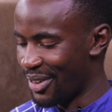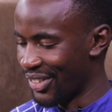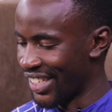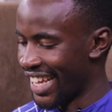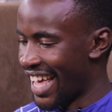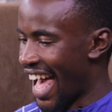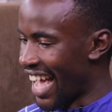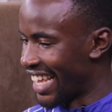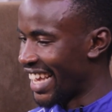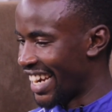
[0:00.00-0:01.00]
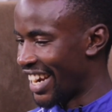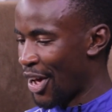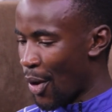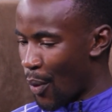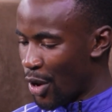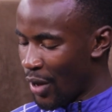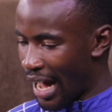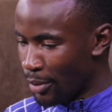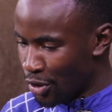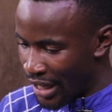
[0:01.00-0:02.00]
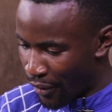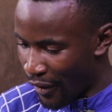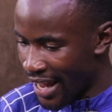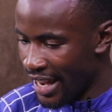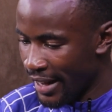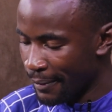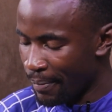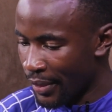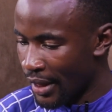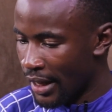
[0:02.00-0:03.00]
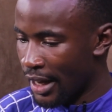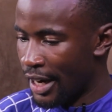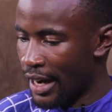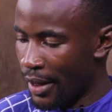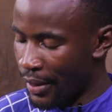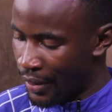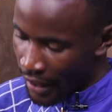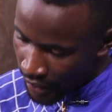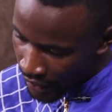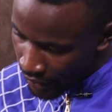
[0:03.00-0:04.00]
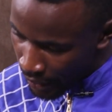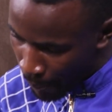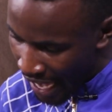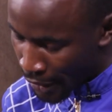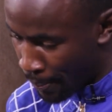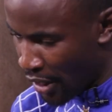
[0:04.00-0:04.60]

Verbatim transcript: because again, when we come to defining the, the, the part